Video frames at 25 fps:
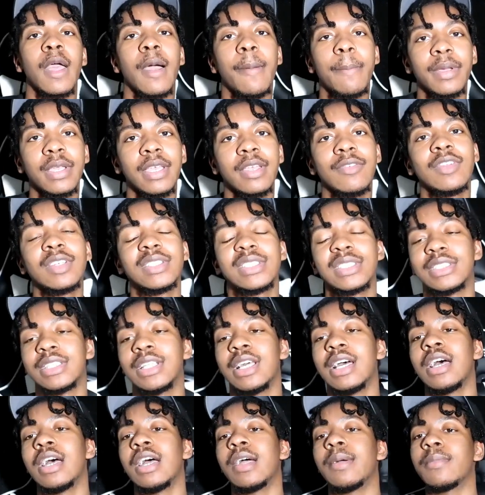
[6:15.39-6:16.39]
I'm gonna give this a
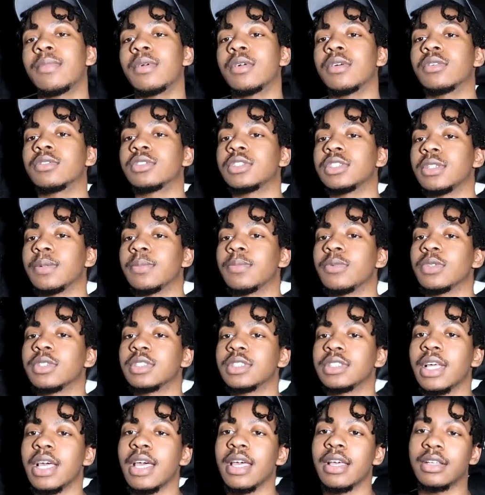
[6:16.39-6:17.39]
9, bro. Simple
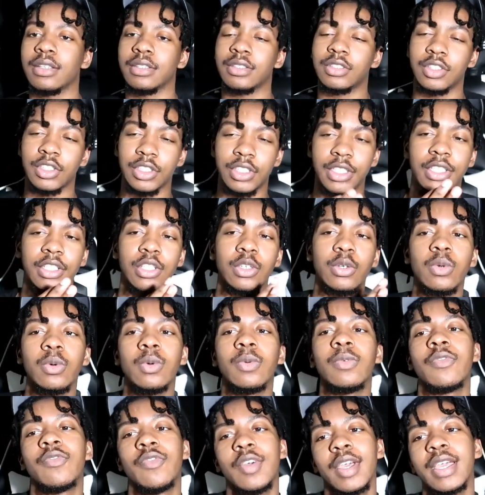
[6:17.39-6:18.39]
as that.
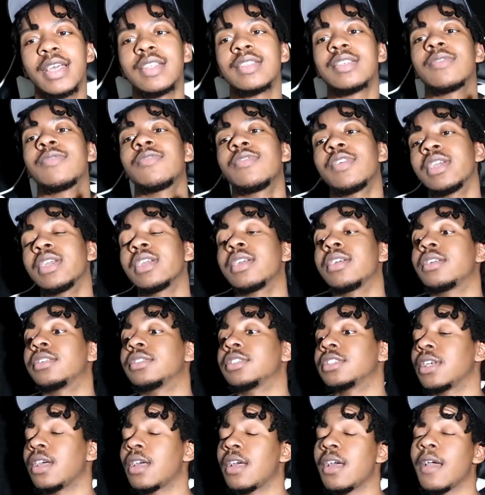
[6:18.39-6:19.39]
GU fans and
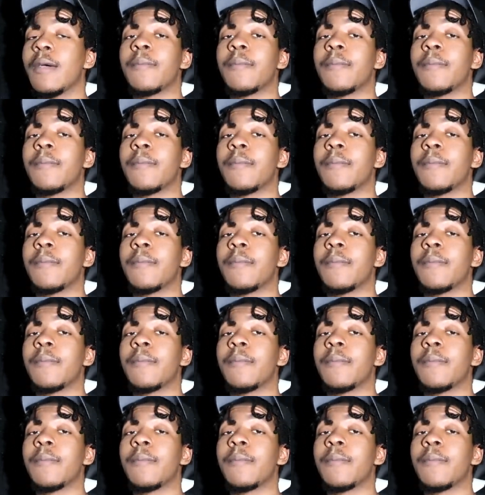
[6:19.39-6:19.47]
fiends.